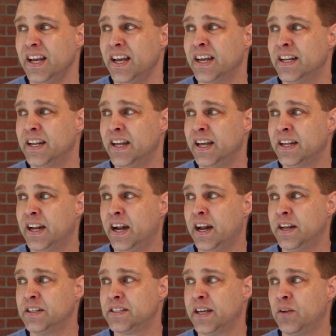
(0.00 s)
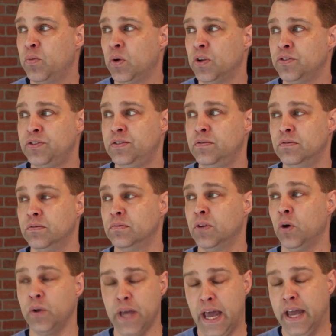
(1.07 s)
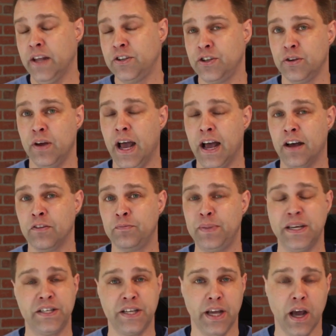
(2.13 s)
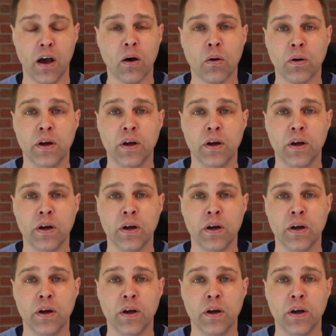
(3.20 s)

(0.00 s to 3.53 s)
And then I said, well, okay, do you have PTO?